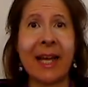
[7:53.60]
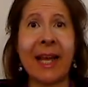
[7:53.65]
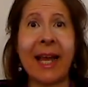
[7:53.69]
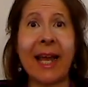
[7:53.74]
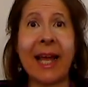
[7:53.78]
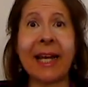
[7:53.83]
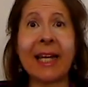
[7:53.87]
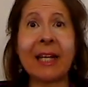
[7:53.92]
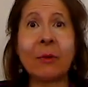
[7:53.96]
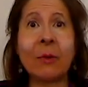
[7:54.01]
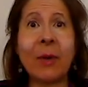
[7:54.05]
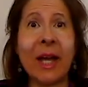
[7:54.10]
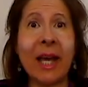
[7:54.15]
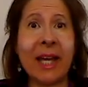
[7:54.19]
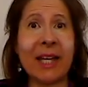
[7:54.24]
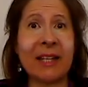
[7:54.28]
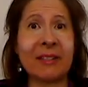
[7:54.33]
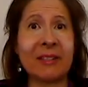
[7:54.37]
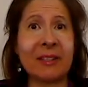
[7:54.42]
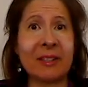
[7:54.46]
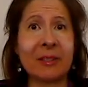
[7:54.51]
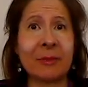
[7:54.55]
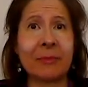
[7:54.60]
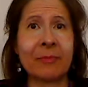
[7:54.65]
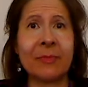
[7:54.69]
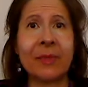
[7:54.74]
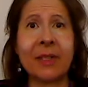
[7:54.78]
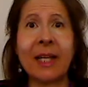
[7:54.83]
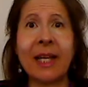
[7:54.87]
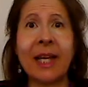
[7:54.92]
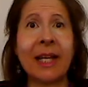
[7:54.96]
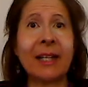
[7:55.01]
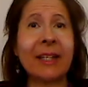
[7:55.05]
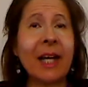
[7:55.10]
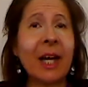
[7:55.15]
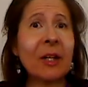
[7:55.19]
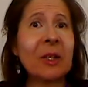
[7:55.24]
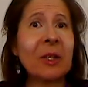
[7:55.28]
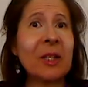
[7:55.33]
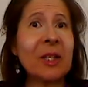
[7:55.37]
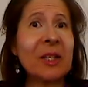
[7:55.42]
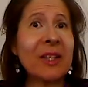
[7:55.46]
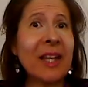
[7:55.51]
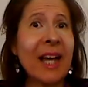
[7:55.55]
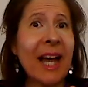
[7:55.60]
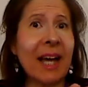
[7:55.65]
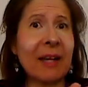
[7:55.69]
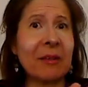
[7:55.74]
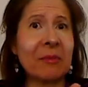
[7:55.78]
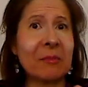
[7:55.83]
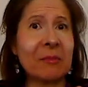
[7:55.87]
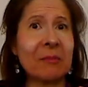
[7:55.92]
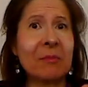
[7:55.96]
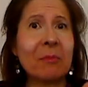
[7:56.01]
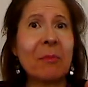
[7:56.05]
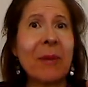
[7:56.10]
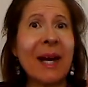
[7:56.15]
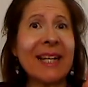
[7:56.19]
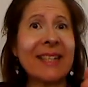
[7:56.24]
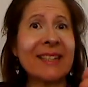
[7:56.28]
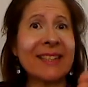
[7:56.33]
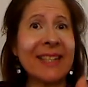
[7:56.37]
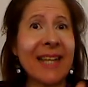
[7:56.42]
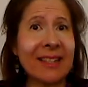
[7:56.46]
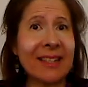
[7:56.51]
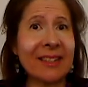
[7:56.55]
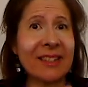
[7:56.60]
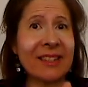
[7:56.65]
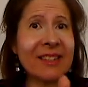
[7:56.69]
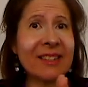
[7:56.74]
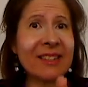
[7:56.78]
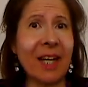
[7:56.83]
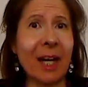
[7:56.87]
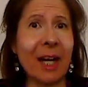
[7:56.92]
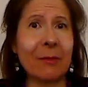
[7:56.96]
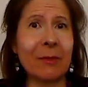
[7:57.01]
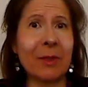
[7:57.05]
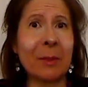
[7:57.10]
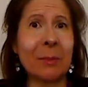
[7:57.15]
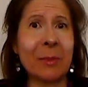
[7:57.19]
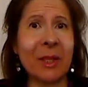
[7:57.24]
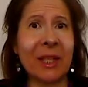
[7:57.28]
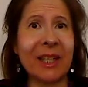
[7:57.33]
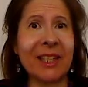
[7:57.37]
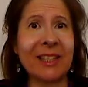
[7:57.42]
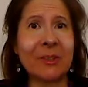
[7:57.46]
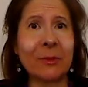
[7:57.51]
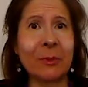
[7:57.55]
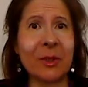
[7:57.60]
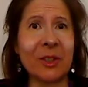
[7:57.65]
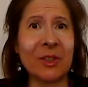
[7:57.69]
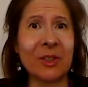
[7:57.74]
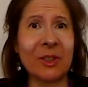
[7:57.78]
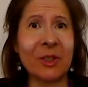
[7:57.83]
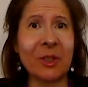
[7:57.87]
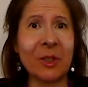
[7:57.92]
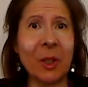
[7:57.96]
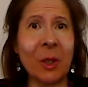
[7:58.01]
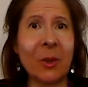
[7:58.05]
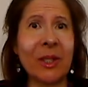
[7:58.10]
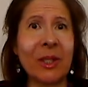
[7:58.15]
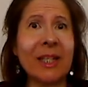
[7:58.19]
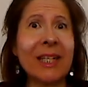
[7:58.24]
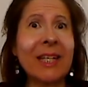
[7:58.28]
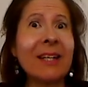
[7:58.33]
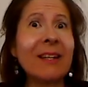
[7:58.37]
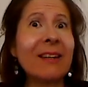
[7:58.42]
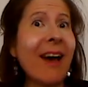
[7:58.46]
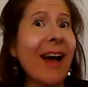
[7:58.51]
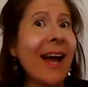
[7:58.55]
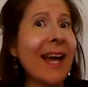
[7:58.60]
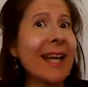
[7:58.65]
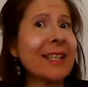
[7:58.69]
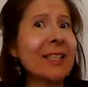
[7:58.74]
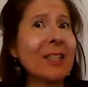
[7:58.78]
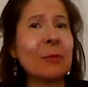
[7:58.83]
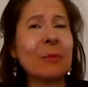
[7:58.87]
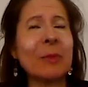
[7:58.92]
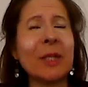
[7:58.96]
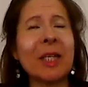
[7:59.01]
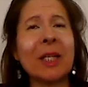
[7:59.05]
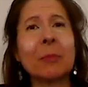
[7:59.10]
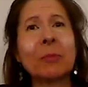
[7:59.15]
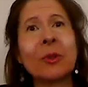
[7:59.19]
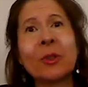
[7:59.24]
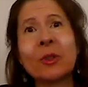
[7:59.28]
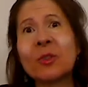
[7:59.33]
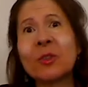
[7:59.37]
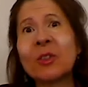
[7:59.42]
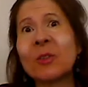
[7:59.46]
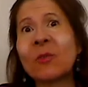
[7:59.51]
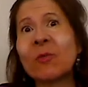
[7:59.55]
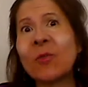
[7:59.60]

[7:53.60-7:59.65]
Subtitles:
Anyways, not only that, my dentist got replaced with his clone, and he lied to me and produced a